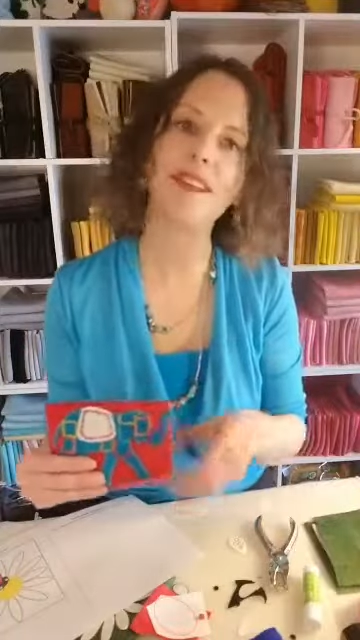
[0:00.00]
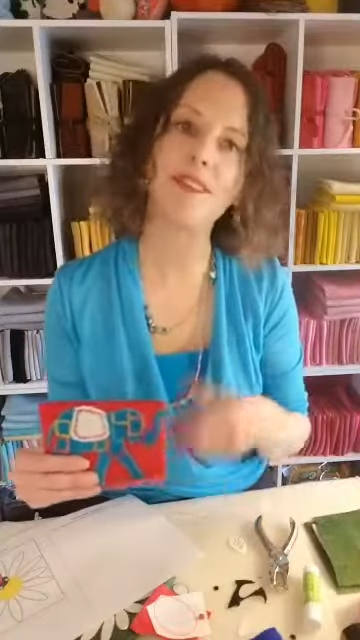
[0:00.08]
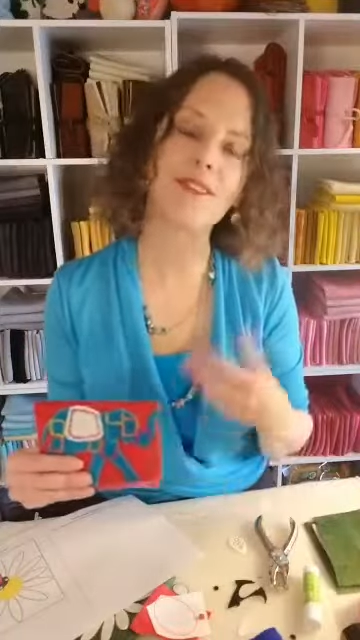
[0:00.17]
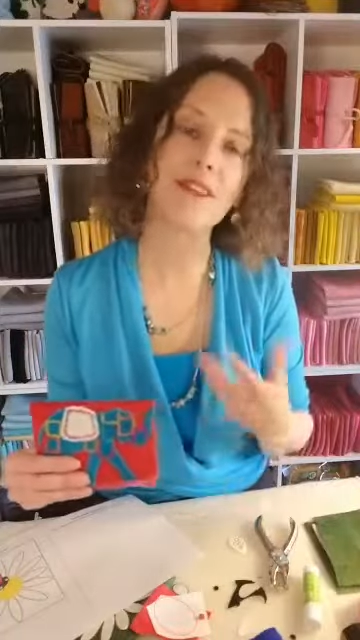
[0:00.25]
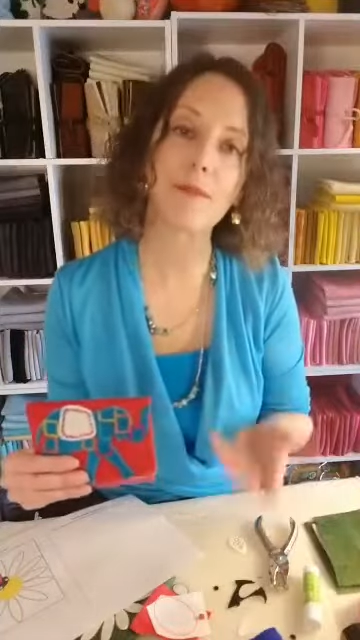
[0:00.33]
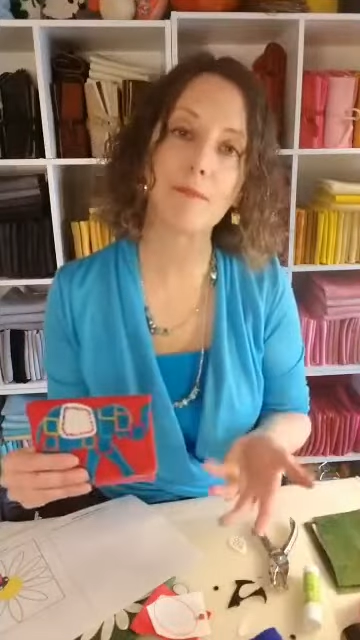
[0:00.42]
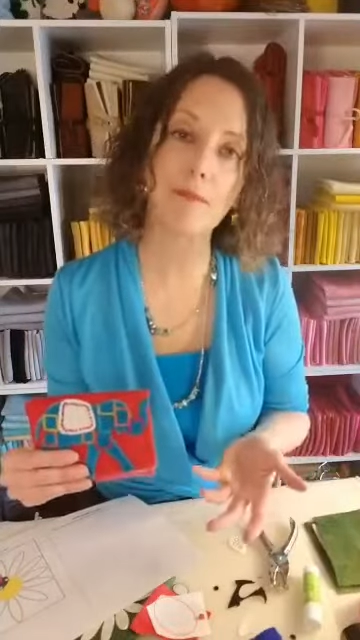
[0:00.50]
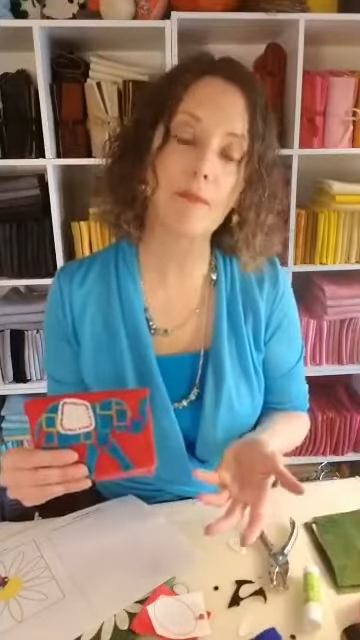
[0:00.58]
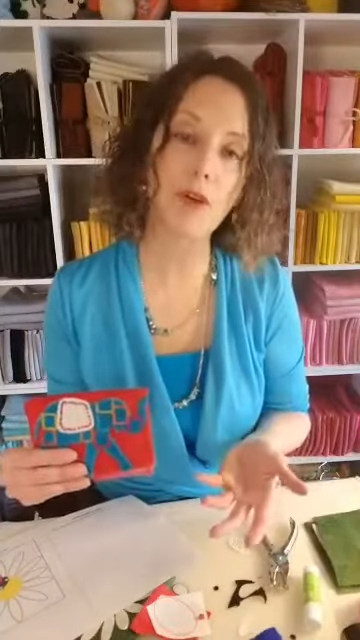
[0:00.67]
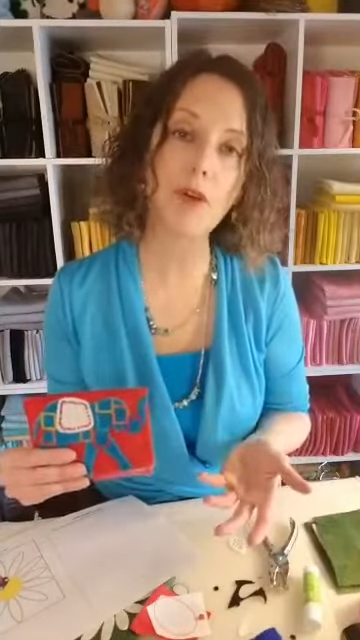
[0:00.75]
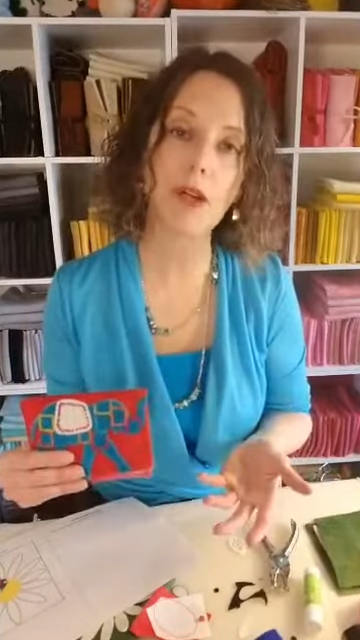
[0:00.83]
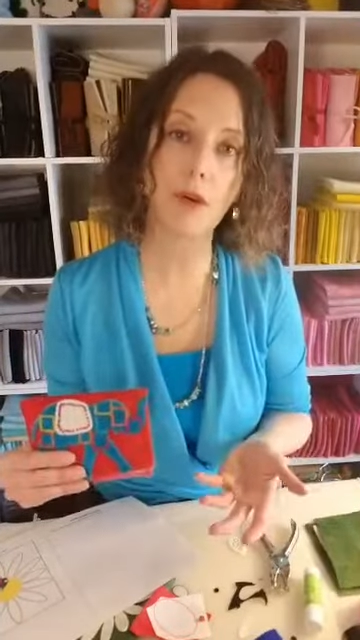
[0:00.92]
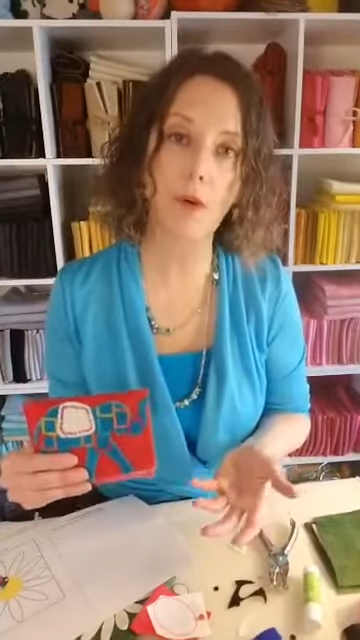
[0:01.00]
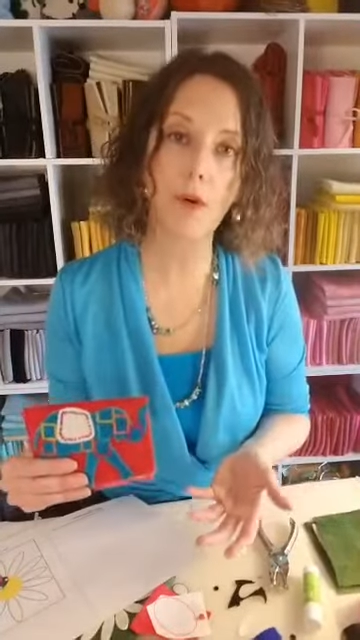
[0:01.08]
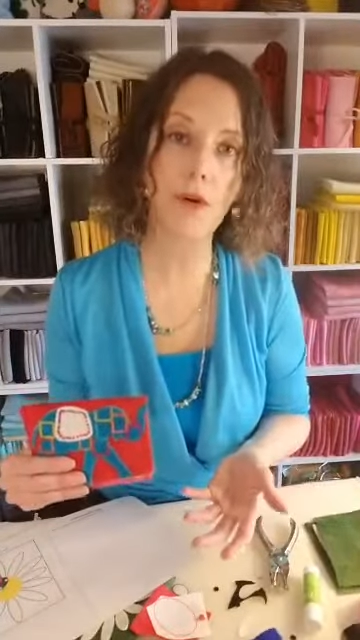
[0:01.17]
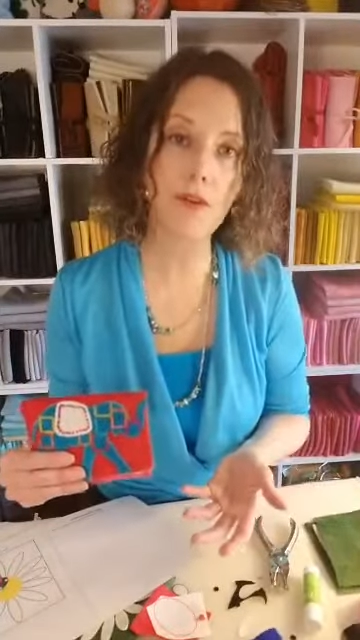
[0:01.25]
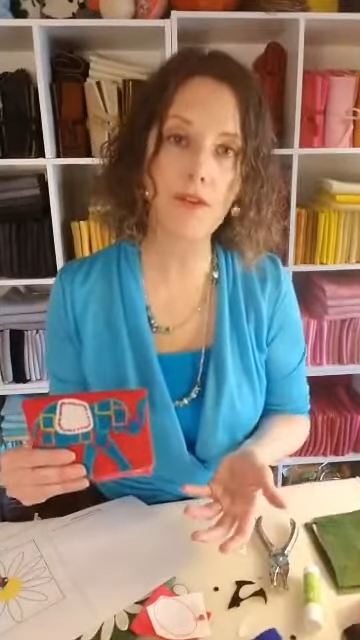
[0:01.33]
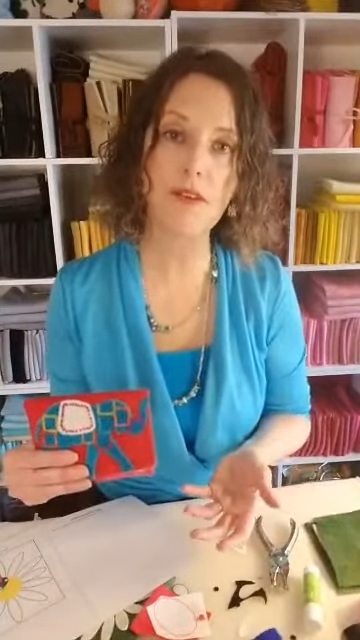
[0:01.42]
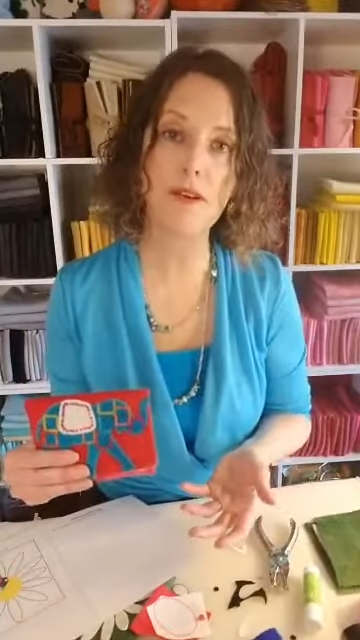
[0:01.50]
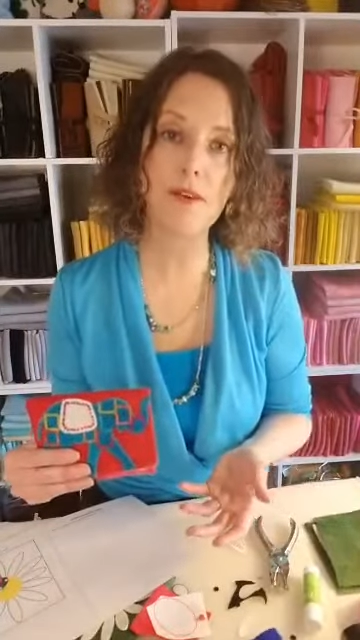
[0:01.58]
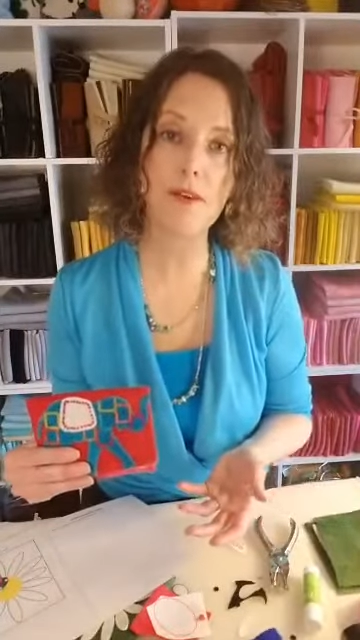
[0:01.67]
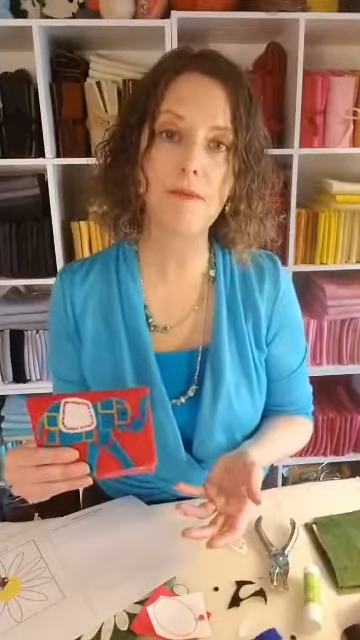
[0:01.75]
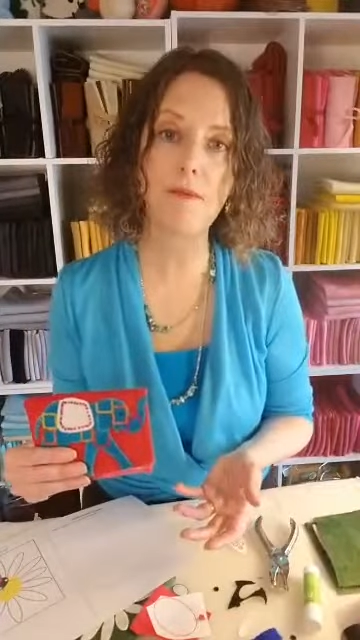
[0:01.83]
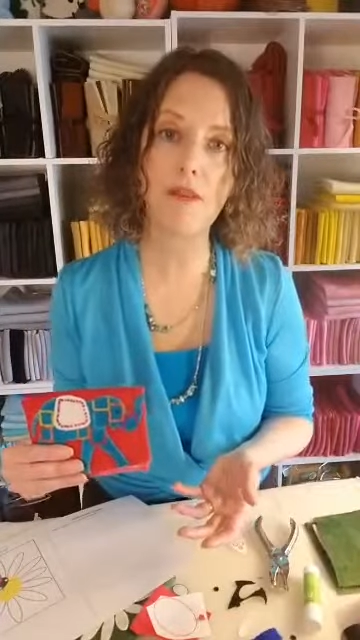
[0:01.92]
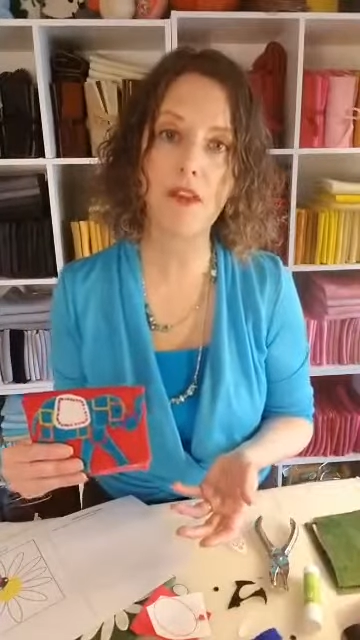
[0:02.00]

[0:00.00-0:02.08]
You can order them